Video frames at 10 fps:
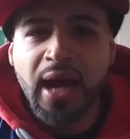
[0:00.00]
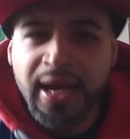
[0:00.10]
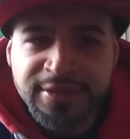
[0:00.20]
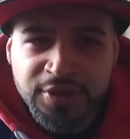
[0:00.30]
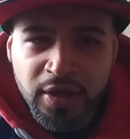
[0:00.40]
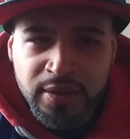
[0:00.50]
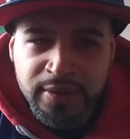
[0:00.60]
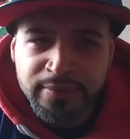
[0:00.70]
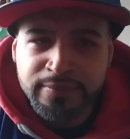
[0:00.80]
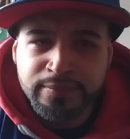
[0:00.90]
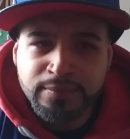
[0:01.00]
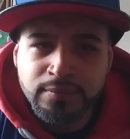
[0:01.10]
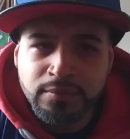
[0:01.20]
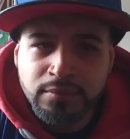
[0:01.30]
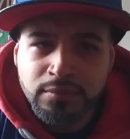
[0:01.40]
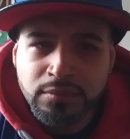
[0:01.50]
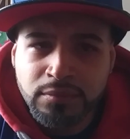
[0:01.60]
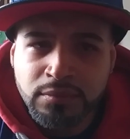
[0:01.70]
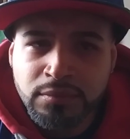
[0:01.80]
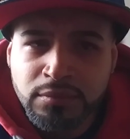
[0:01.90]
I saw him
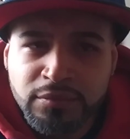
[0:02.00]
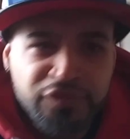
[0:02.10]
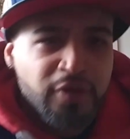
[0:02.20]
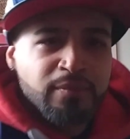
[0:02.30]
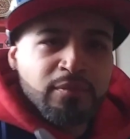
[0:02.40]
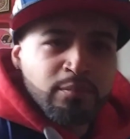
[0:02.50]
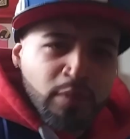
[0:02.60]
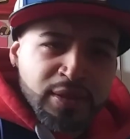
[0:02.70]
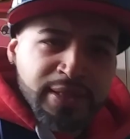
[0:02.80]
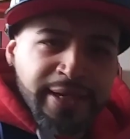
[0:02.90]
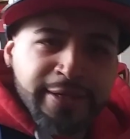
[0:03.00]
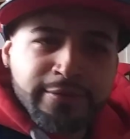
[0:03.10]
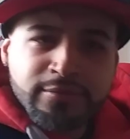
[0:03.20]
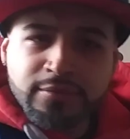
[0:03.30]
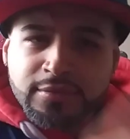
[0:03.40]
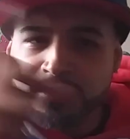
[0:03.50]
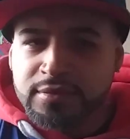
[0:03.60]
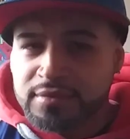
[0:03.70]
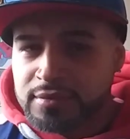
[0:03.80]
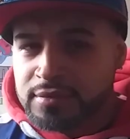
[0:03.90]
from Monday
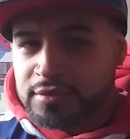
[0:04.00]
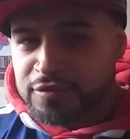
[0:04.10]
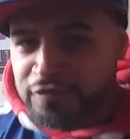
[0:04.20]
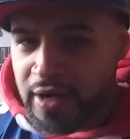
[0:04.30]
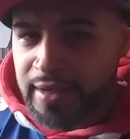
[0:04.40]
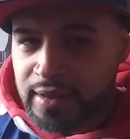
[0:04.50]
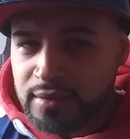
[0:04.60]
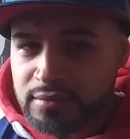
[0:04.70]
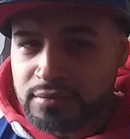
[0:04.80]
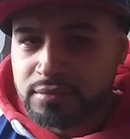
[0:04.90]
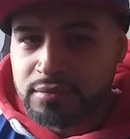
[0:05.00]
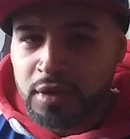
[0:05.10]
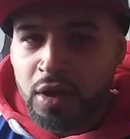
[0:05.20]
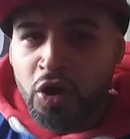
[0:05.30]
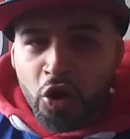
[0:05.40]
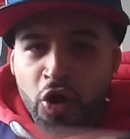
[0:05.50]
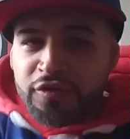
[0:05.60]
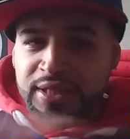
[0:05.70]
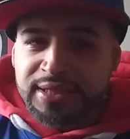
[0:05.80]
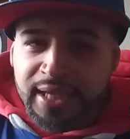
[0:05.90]
to Friday.
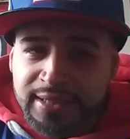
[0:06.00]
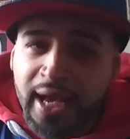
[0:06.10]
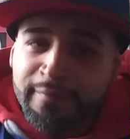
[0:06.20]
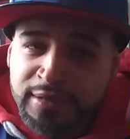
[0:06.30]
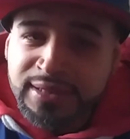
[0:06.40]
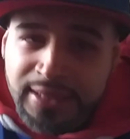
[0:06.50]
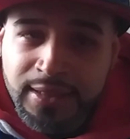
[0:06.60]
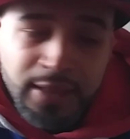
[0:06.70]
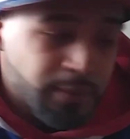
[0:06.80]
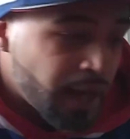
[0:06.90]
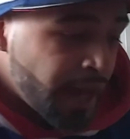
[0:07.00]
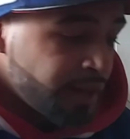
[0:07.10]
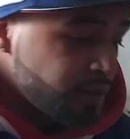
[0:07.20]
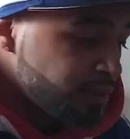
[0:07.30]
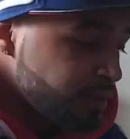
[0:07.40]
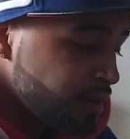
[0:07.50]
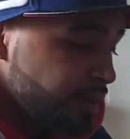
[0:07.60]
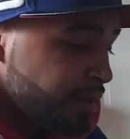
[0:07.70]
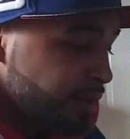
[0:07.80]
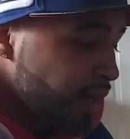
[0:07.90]
All these days I've been seeing him at
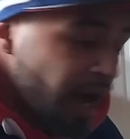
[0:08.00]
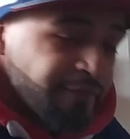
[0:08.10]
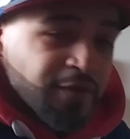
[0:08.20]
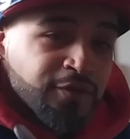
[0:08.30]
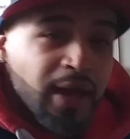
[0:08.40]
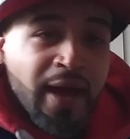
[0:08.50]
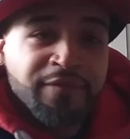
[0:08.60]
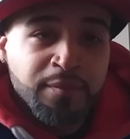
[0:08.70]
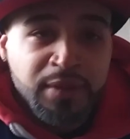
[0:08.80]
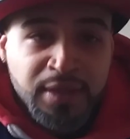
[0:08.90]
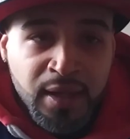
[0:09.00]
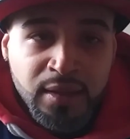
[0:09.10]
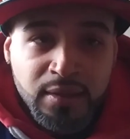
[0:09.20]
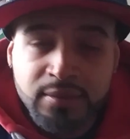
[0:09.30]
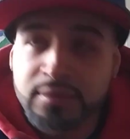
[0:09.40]
after midnight.